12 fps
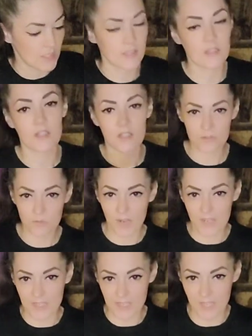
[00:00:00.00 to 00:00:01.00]
And there is
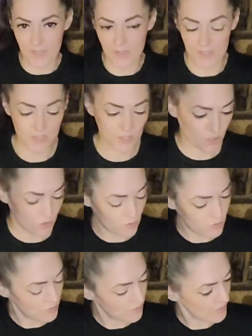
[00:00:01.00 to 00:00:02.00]
writing on there
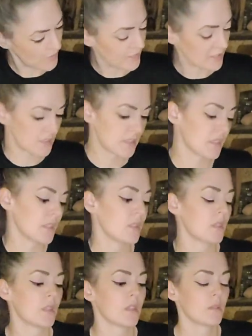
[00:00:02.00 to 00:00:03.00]
too, that is
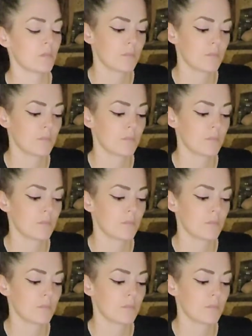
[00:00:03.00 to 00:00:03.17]
the